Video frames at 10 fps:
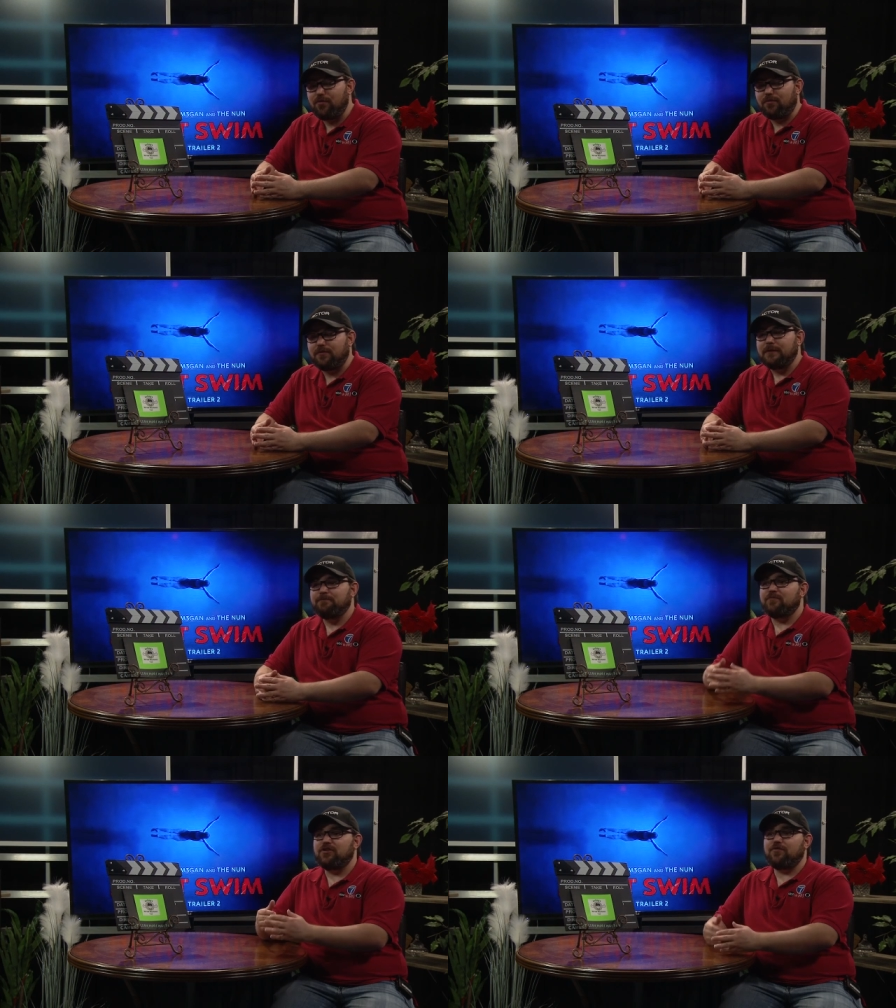pool.
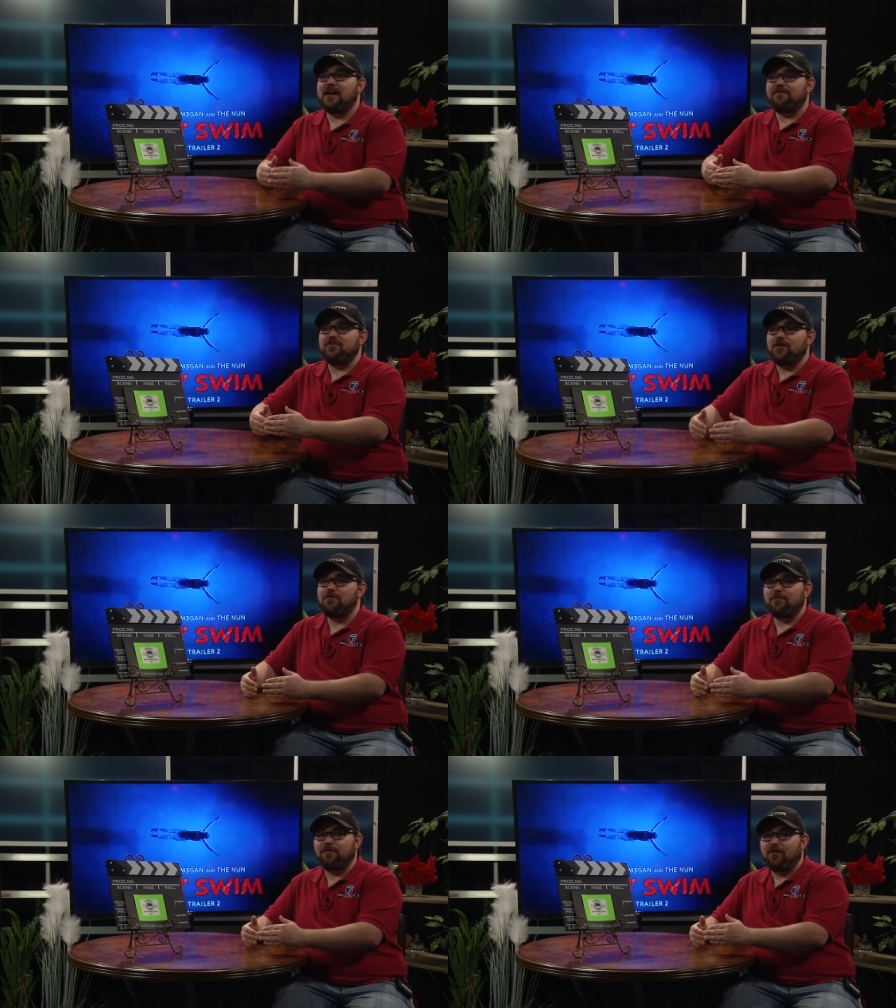You have
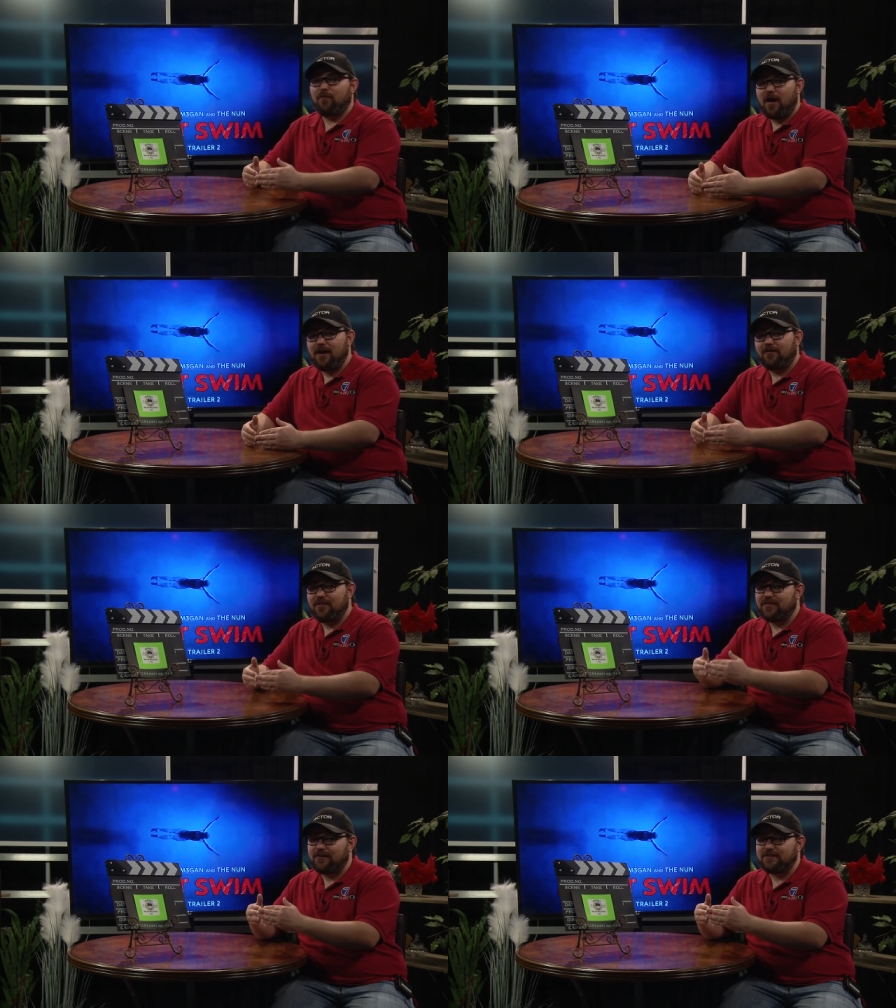known for a while
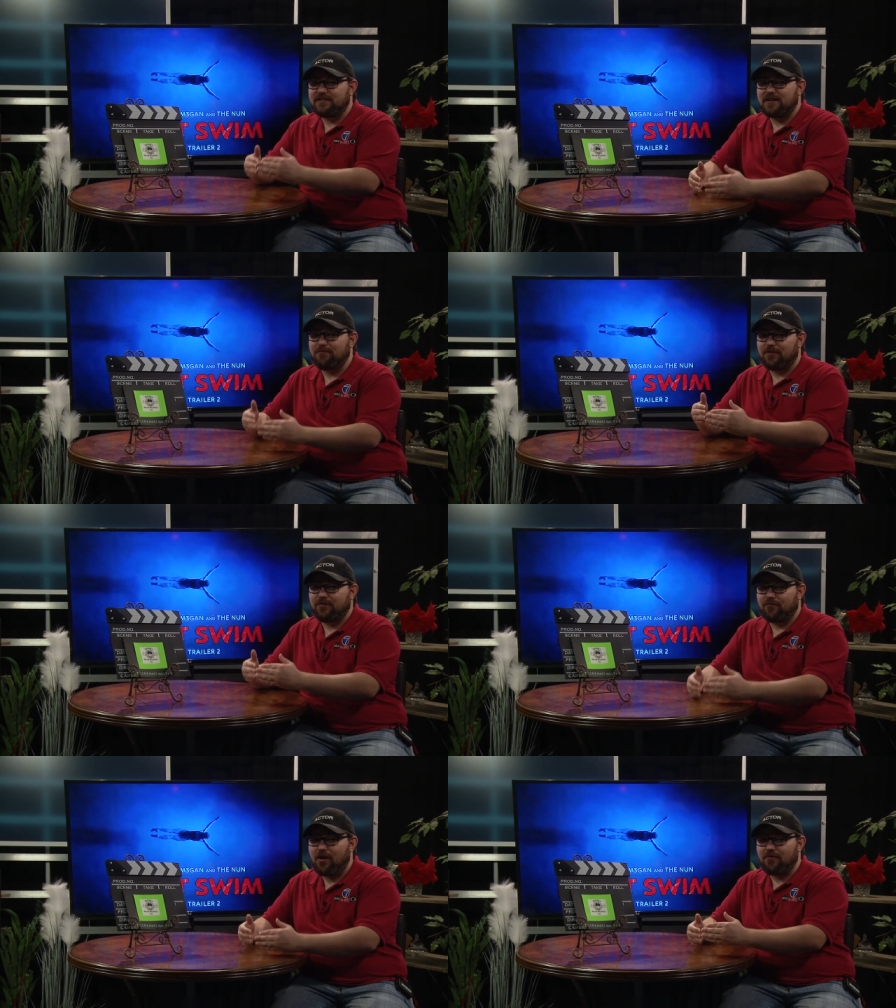that there is
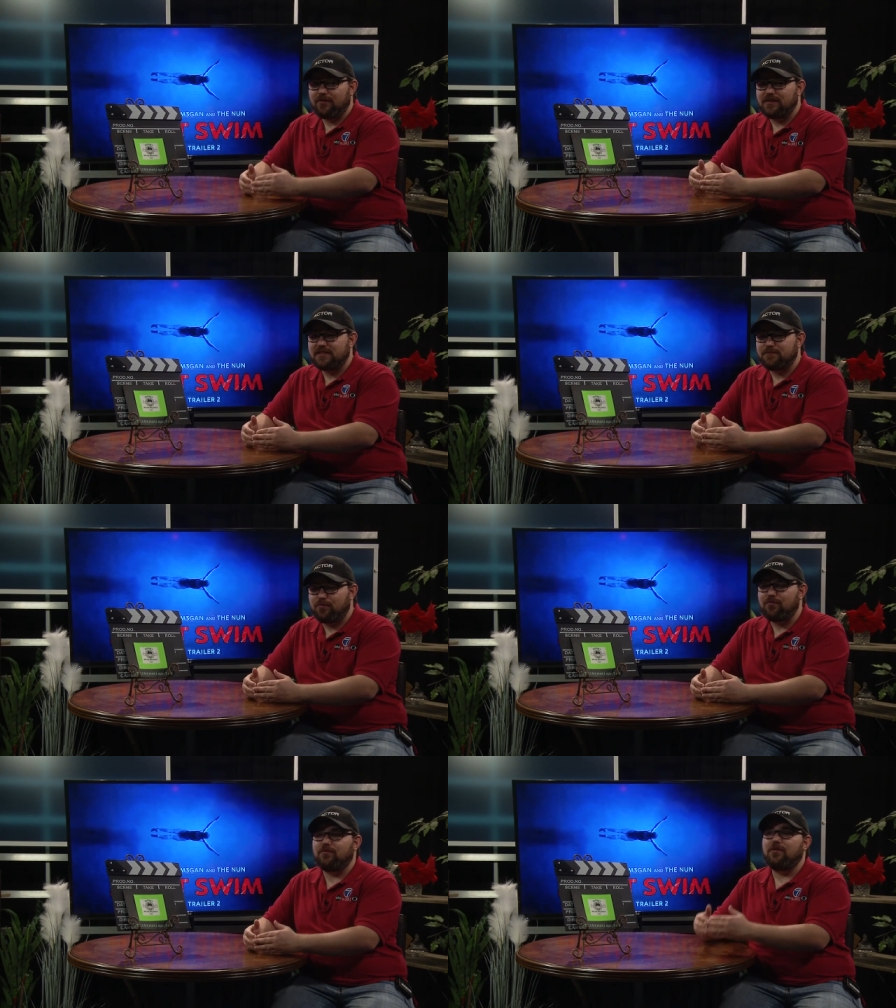something wrong with this
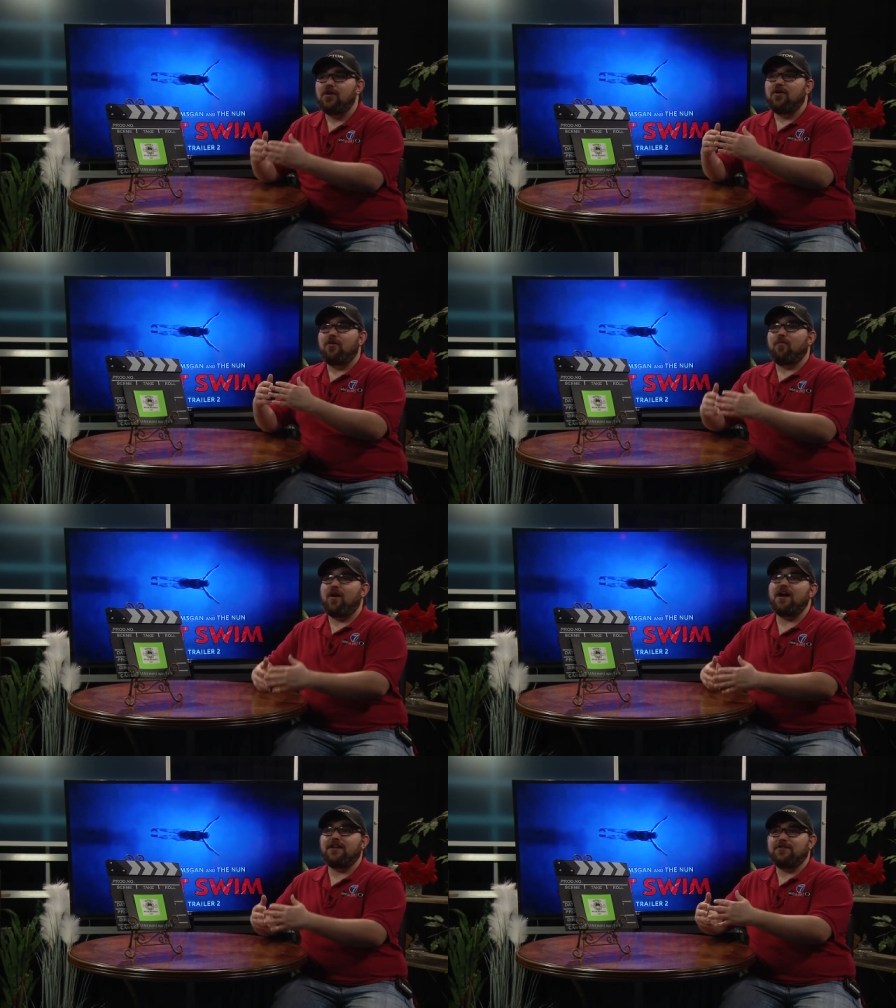pool.
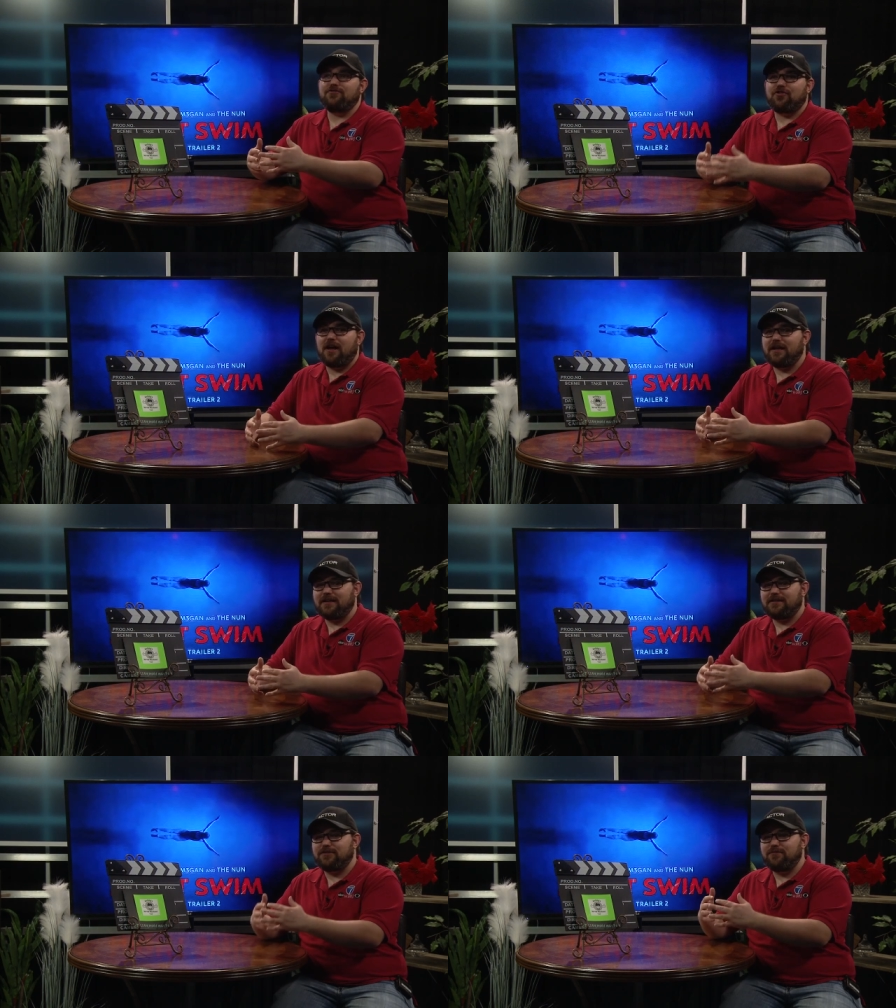Why are you trying